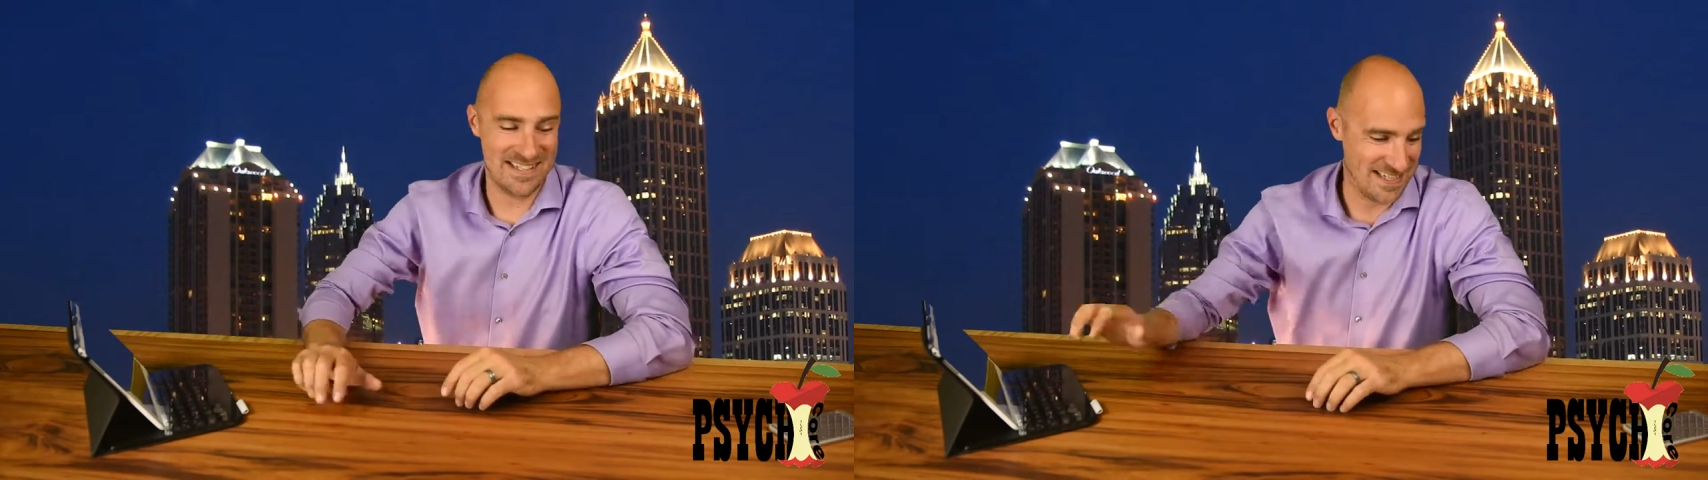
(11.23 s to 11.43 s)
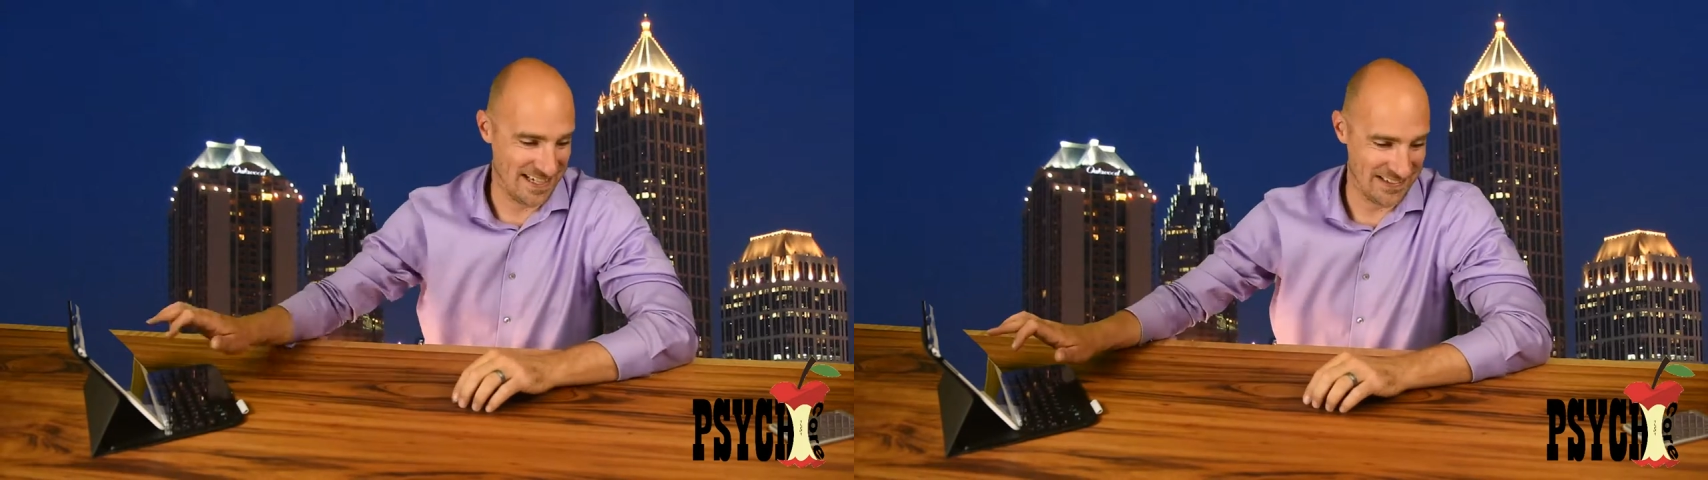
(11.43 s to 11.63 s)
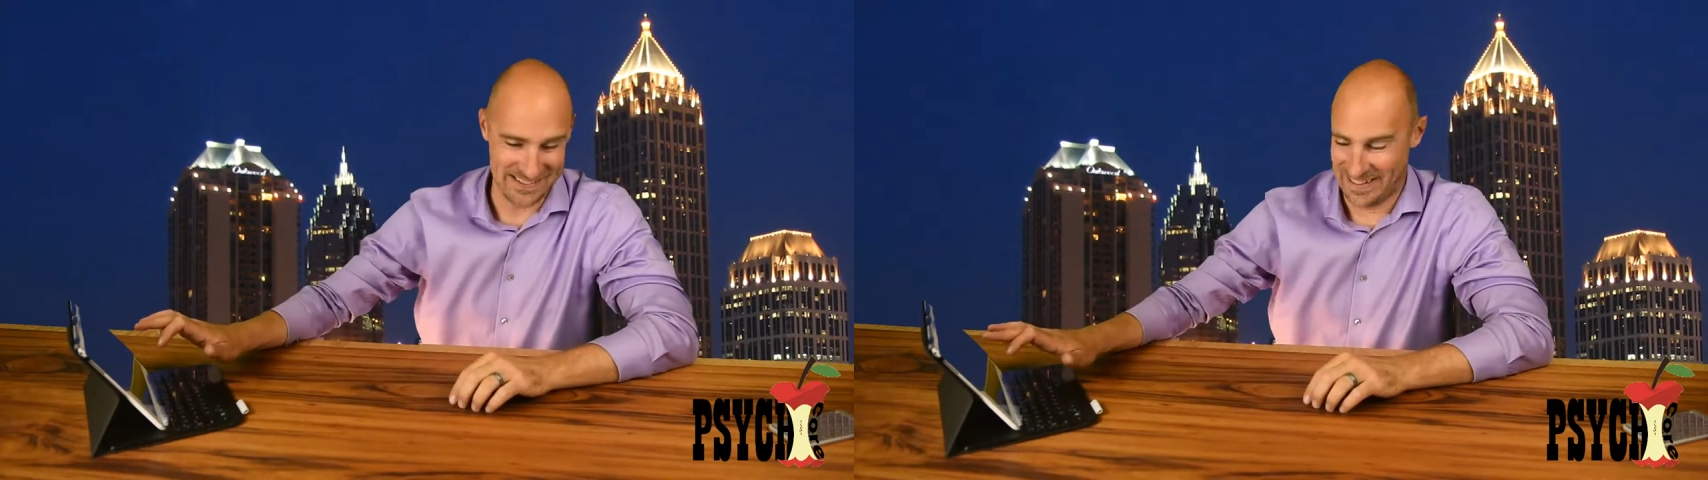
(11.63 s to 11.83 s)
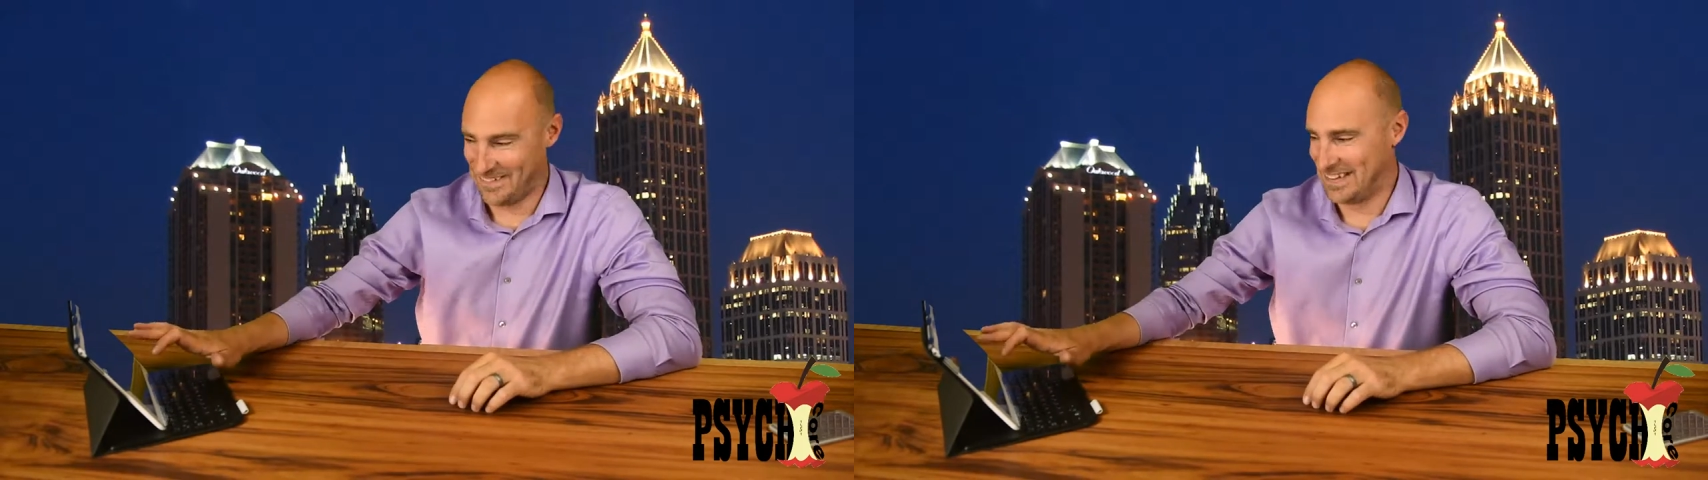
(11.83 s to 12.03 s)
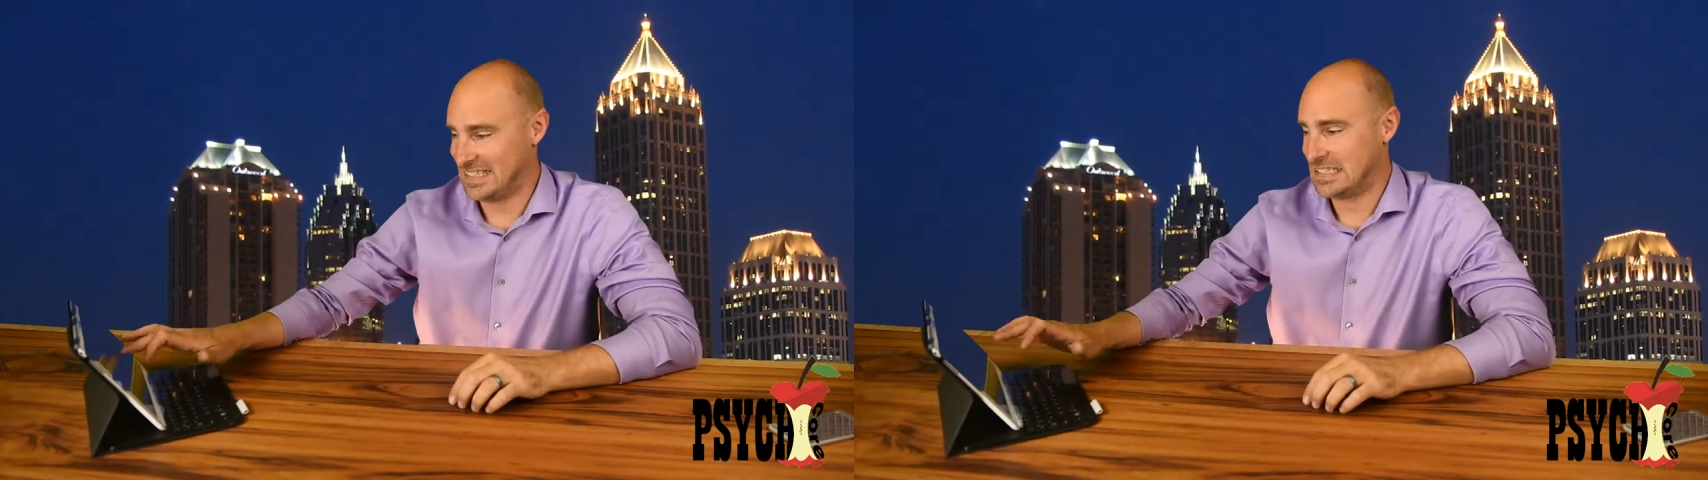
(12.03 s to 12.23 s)
of scared
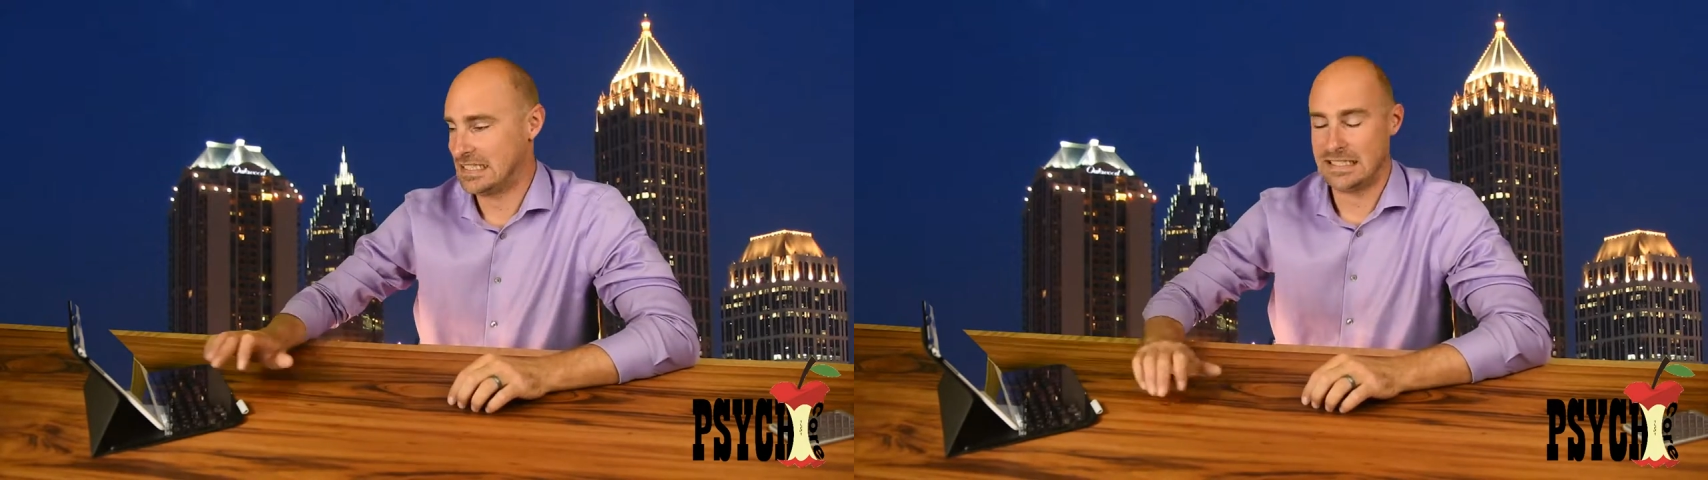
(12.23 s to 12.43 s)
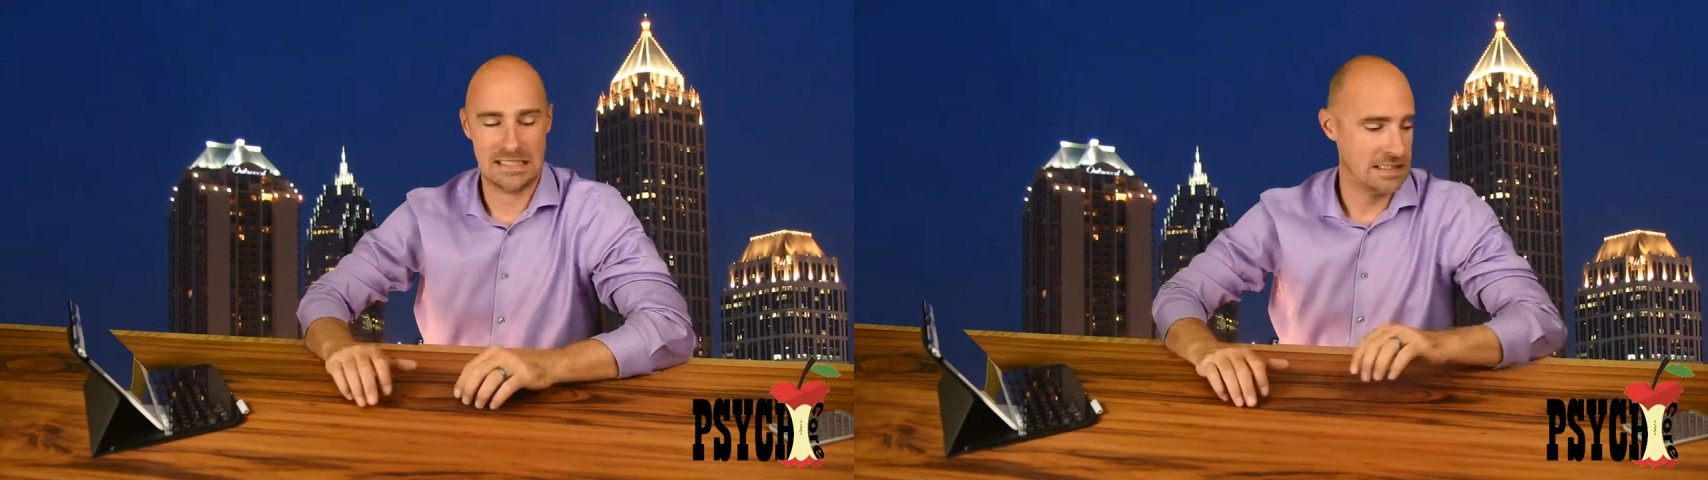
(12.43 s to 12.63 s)
now. yeah,